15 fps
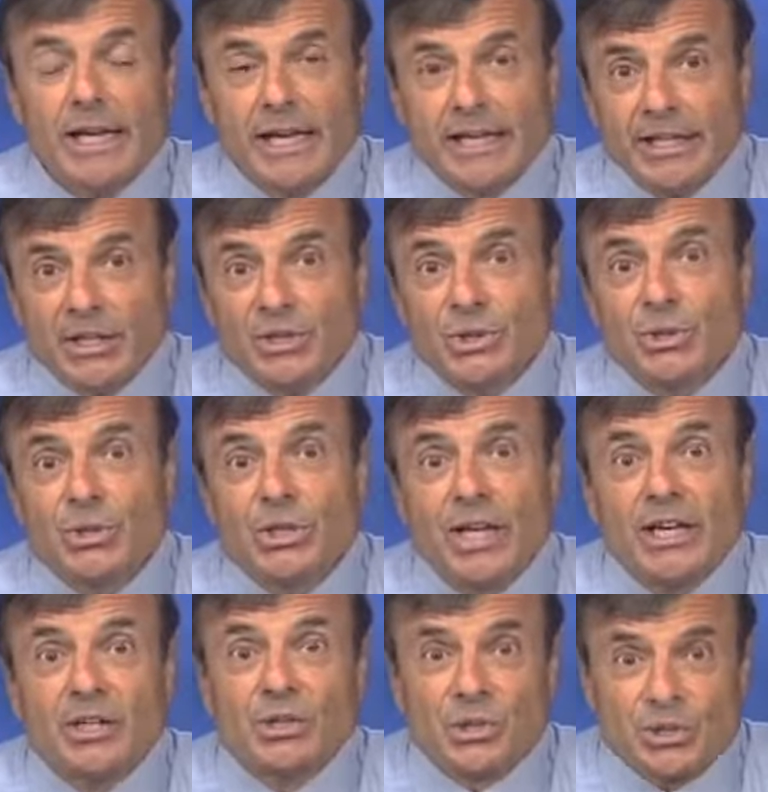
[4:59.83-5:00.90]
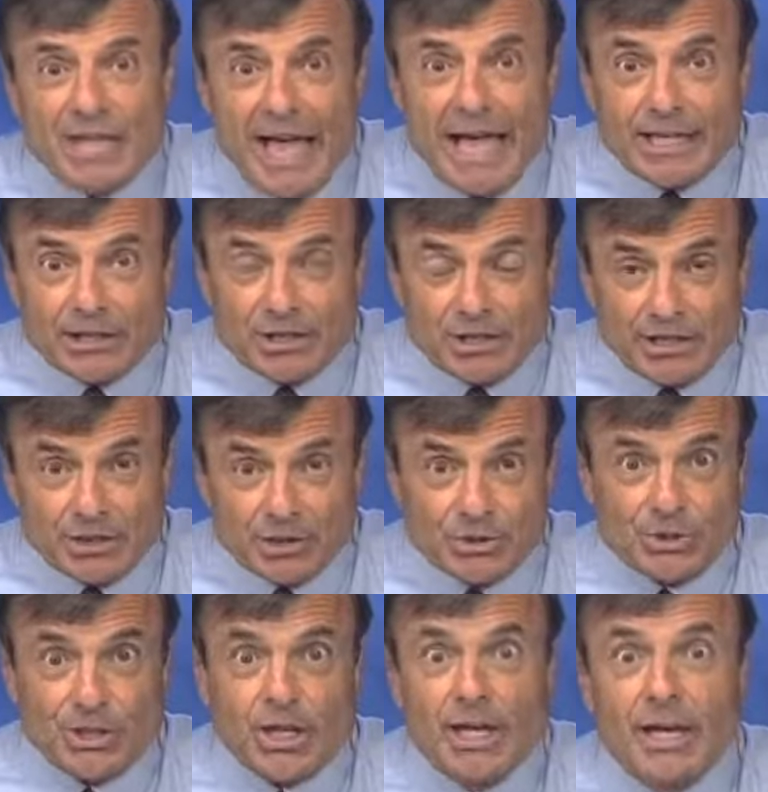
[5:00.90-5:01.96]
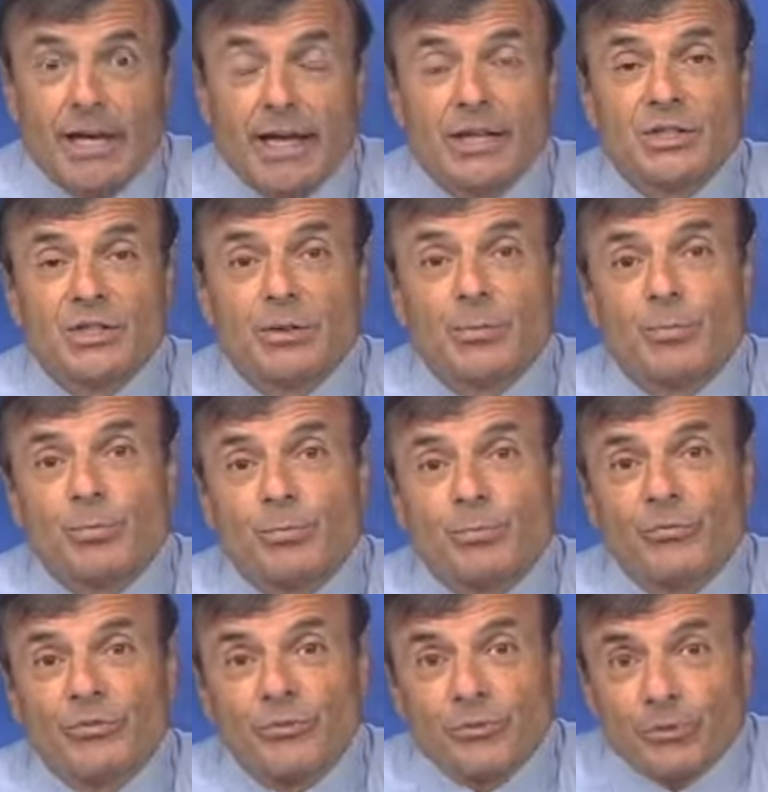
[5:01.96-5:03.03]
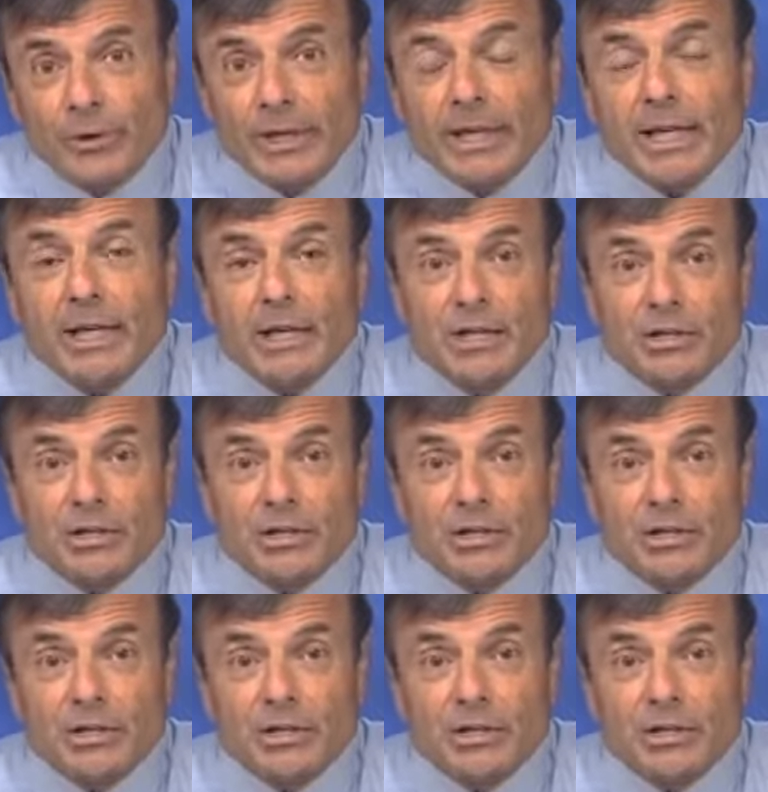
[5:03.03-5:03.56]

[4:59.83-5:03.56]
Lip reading: is StatDisk. It's a free